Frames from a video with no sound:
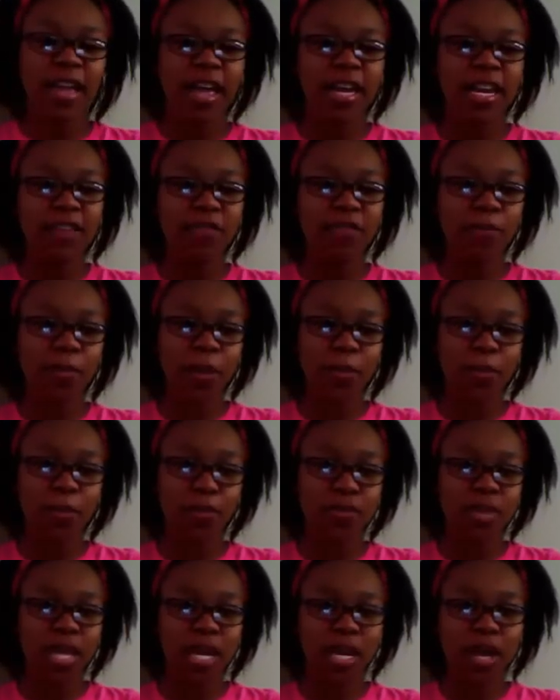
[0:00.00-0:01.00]
And even
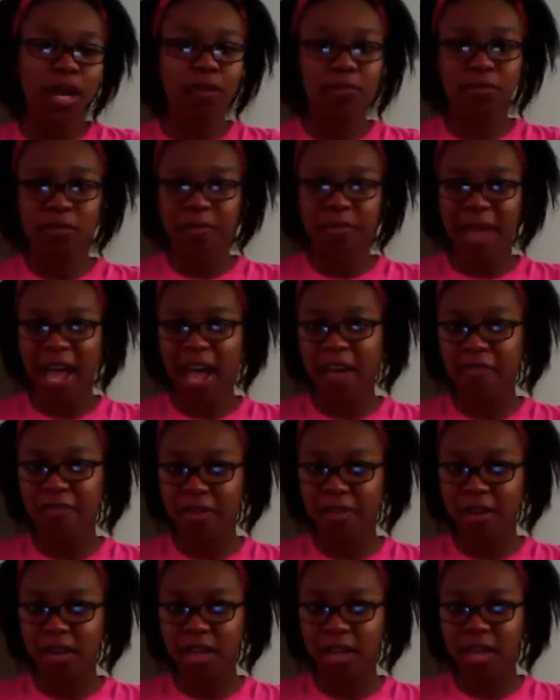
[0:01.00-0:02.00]
people that come from
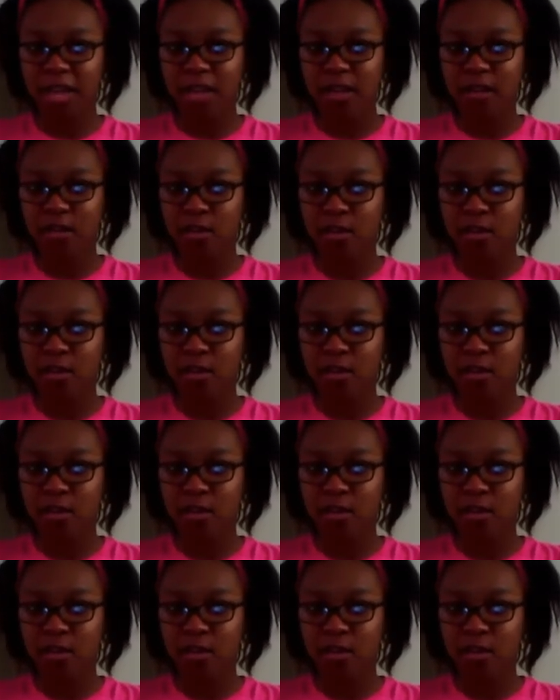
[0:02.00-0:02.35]
Africa